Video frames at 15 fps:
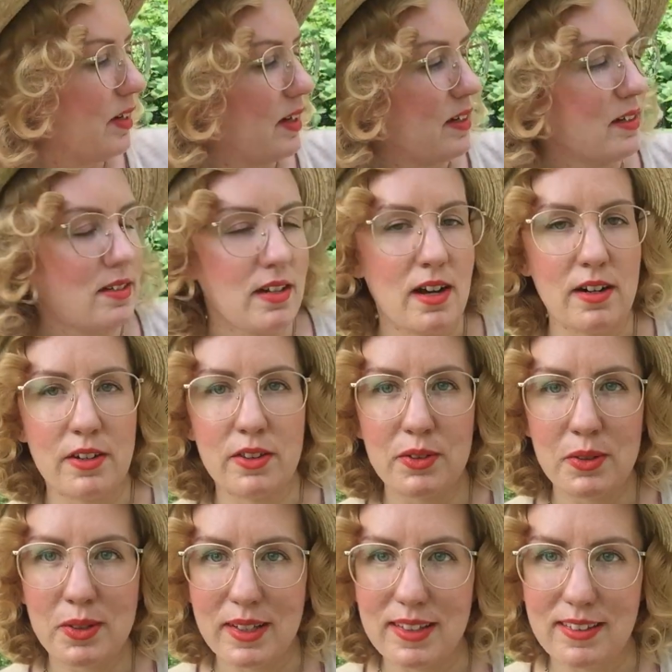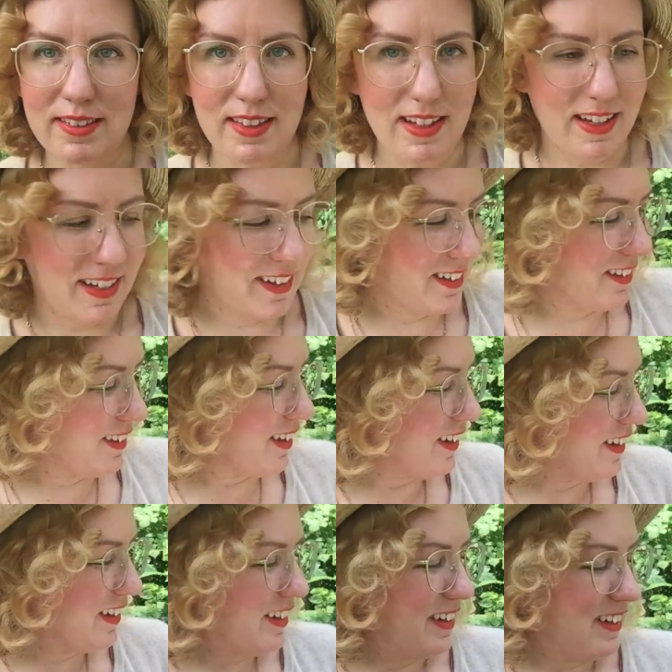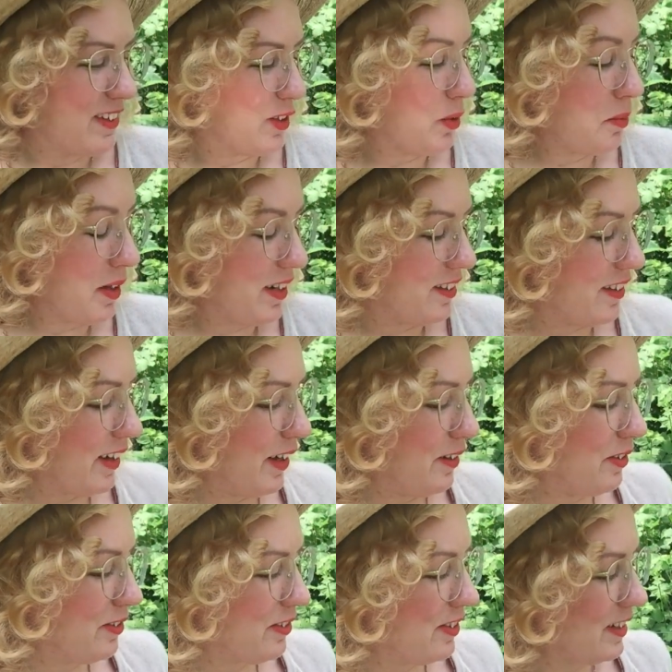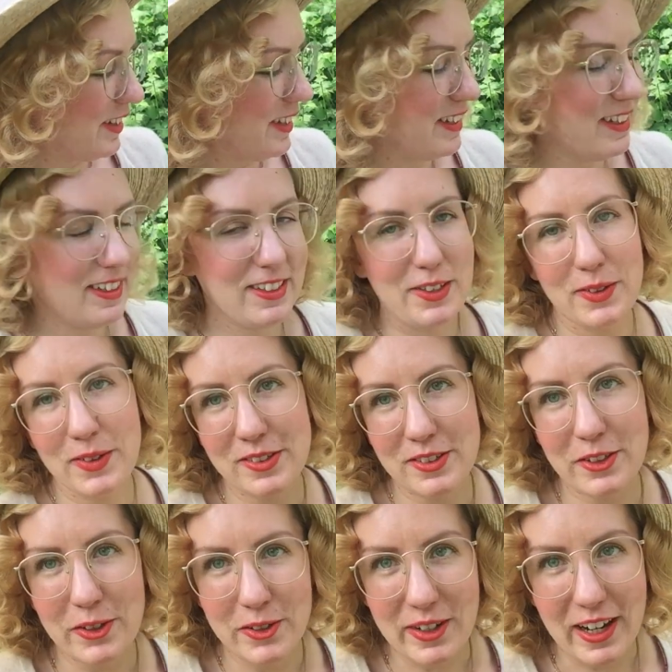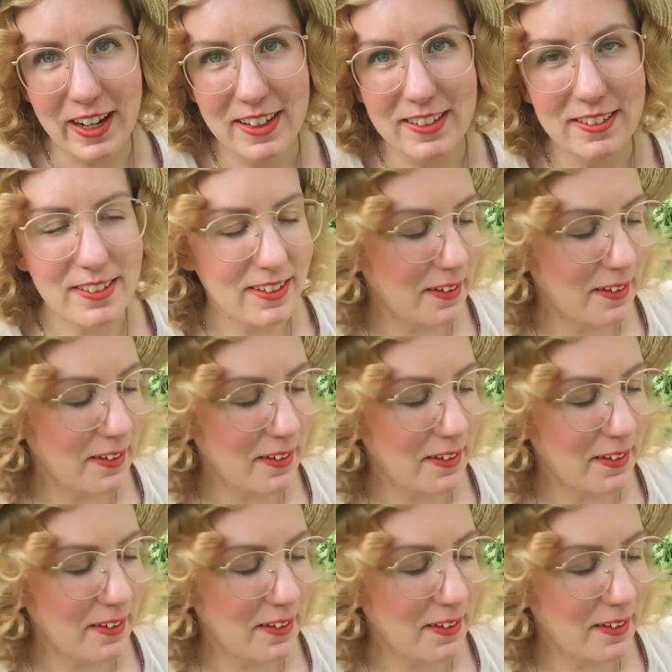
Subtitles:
I can talk through these things to myself or to you guys,